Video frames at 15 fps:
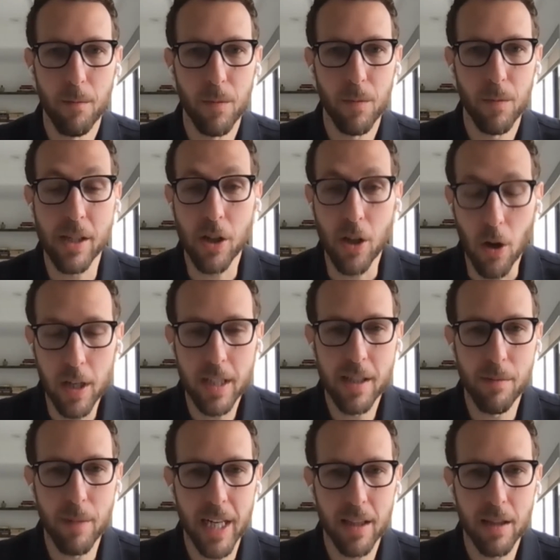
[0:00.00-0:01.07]
It's going to
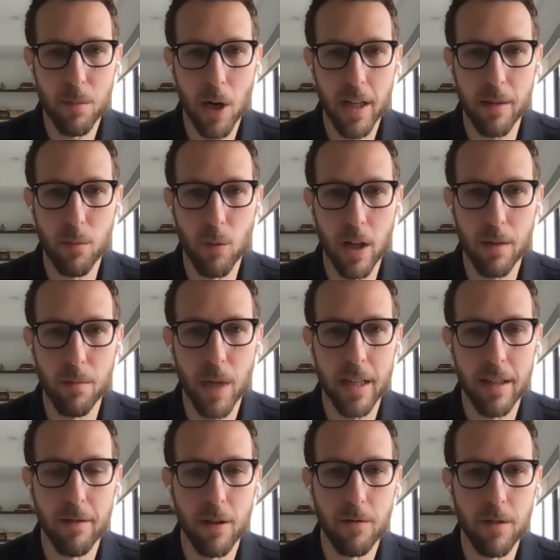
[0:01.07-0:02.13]
make the market more
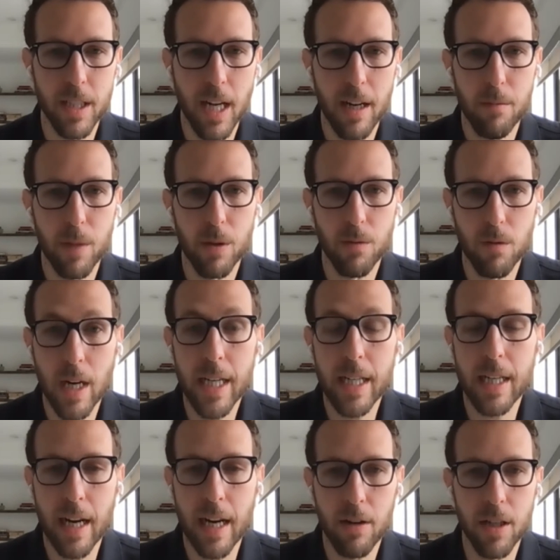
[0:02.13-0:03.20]
competitive over time, but
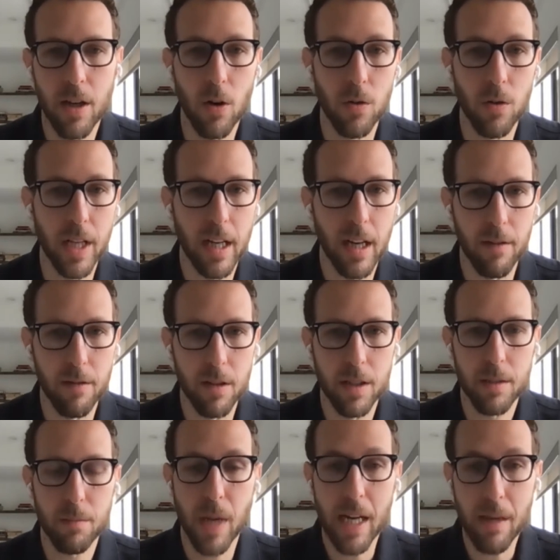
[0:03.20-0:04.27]
right now it only
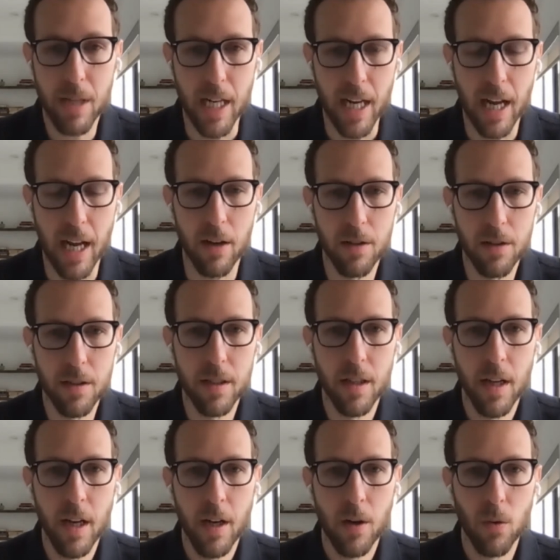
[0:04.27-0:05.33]
covers payment accounts,
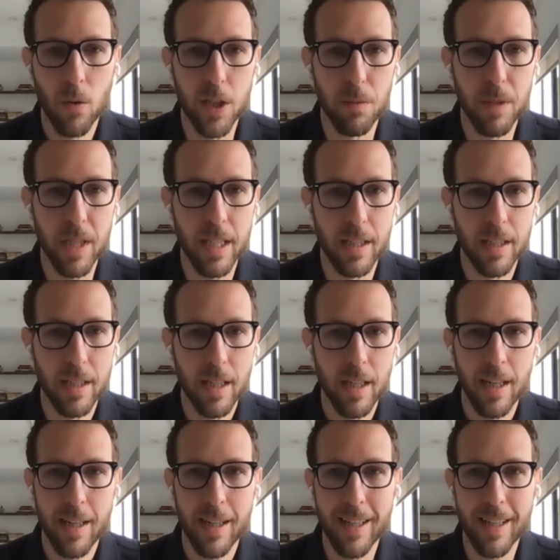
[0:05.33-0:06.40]
which means,
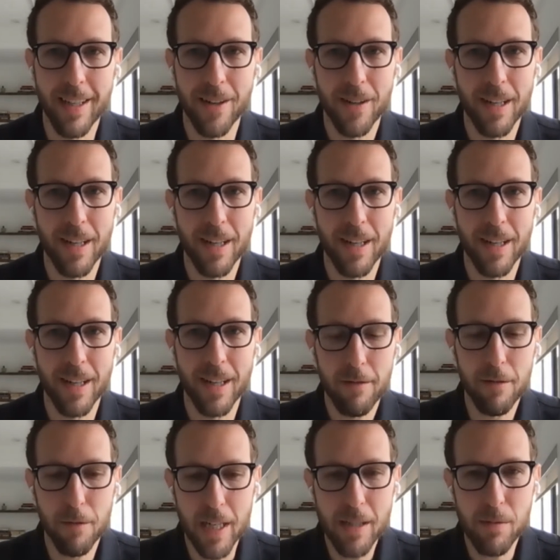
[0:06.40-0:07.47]
if you have
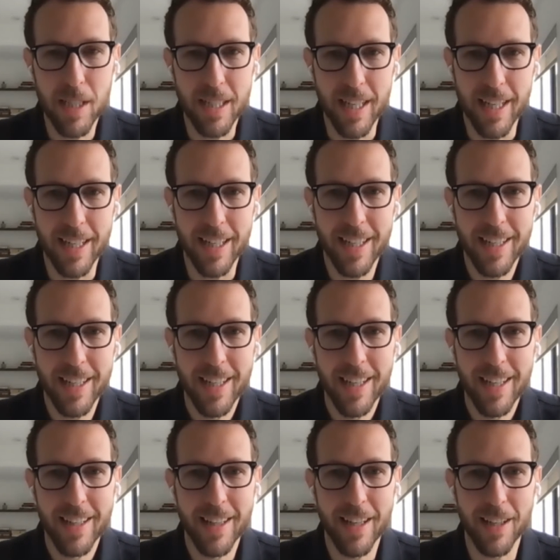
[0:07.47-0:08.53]
investment data
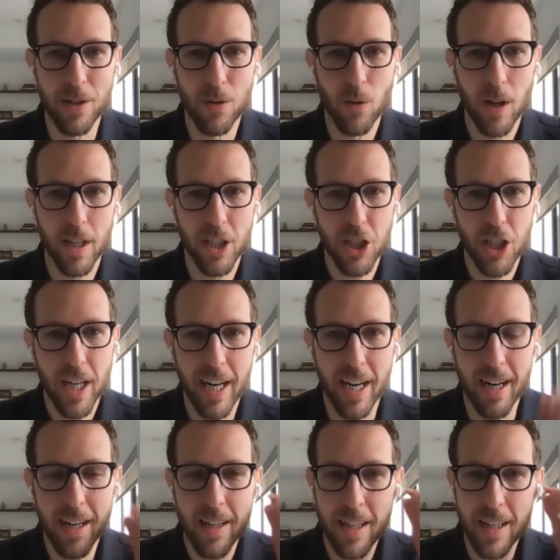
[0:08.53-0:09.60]
that you want to
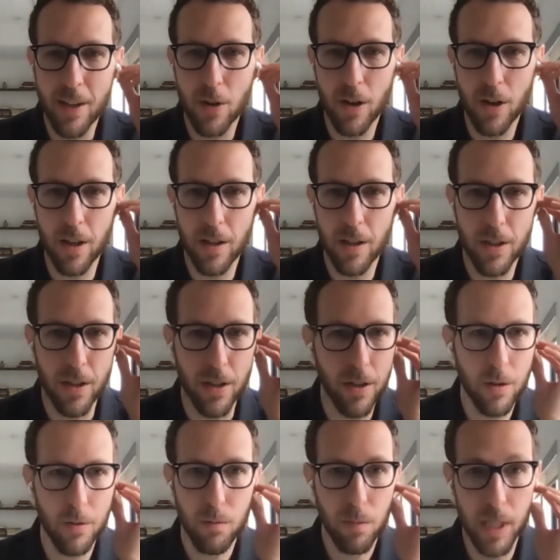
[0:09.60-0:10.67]
share in order
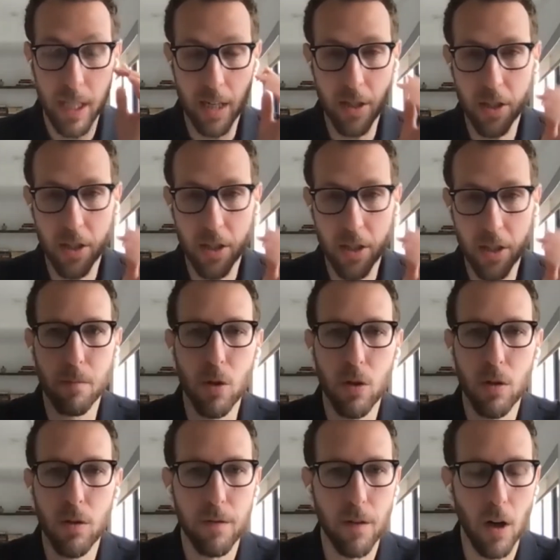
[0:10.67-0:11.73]
to potentially like
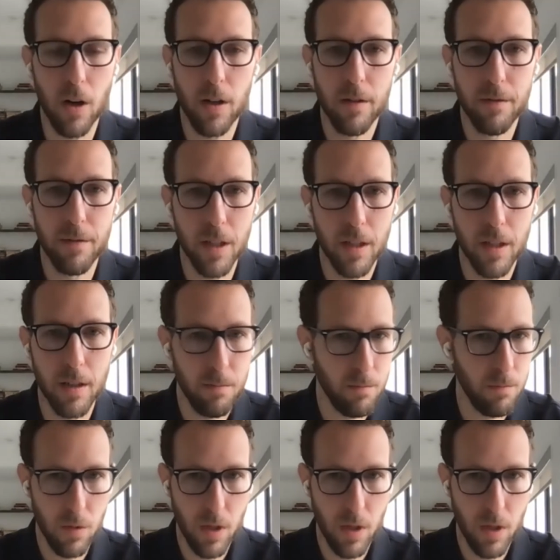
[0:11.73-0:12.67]
move all of your,